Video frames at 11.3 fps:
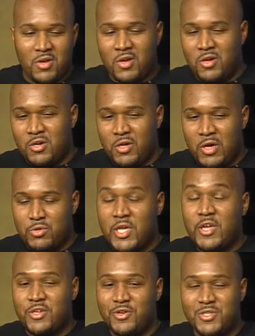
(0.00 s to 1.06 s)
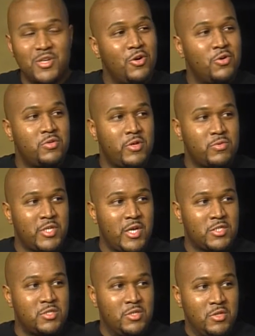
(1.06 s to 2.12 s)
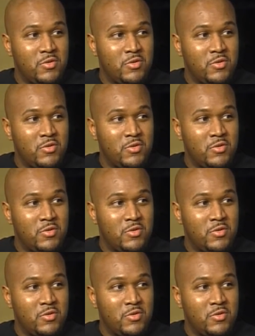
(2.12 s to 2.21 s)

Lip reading: I was 8 years old, and that was actually